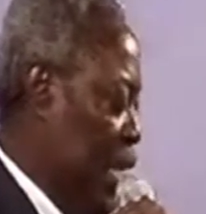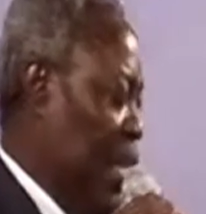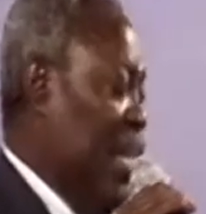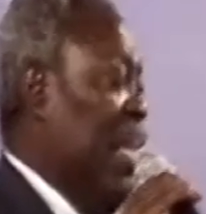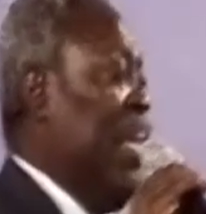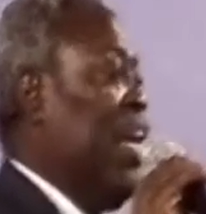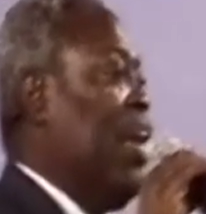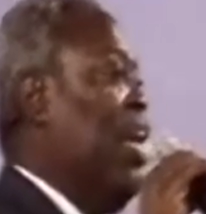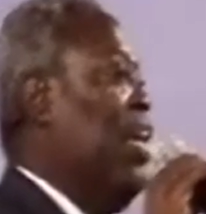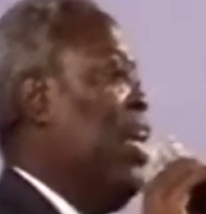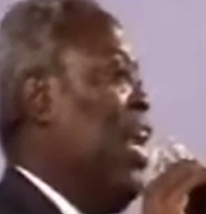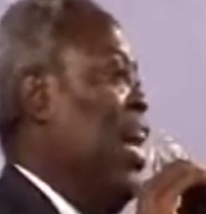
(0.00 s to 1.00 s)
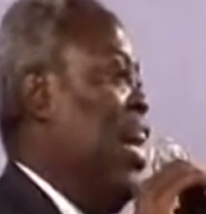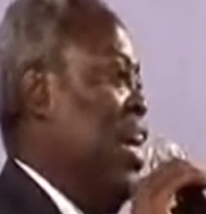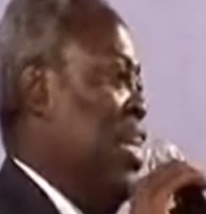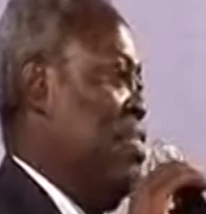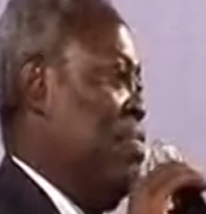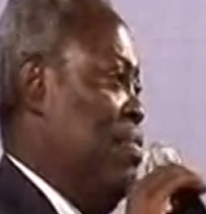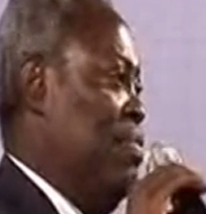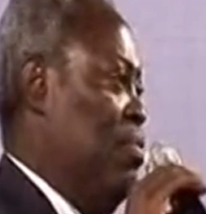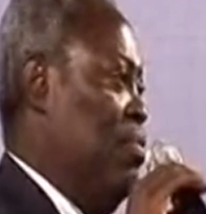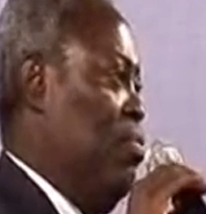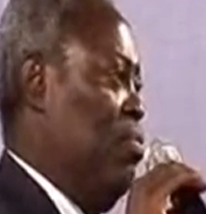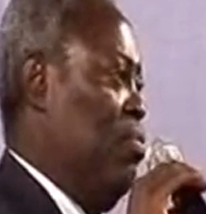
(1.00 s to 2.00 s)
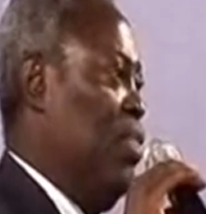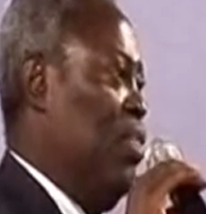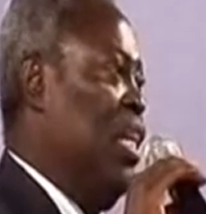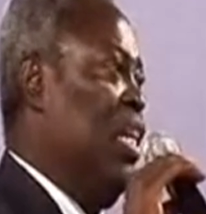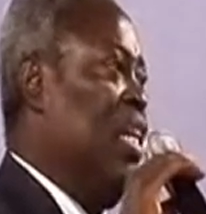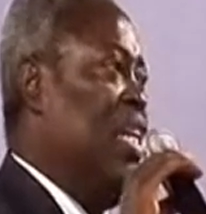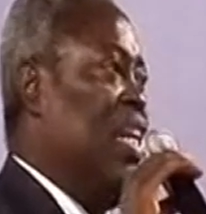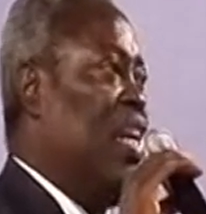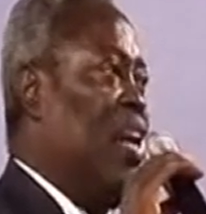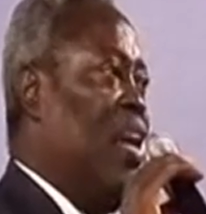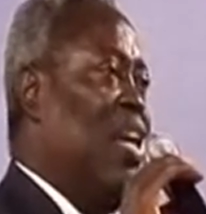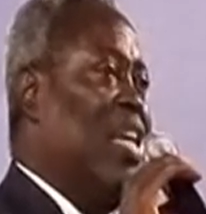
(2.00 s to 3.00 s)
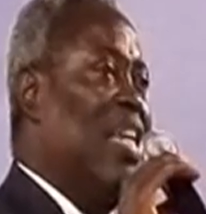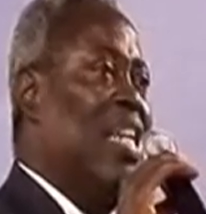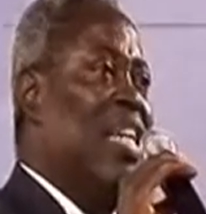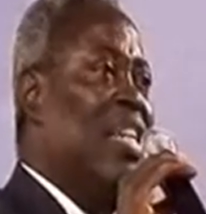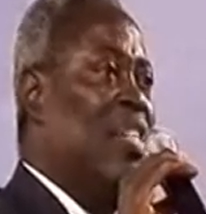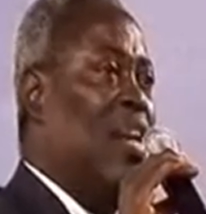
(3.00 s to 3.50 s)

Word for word: A clean life. A clean,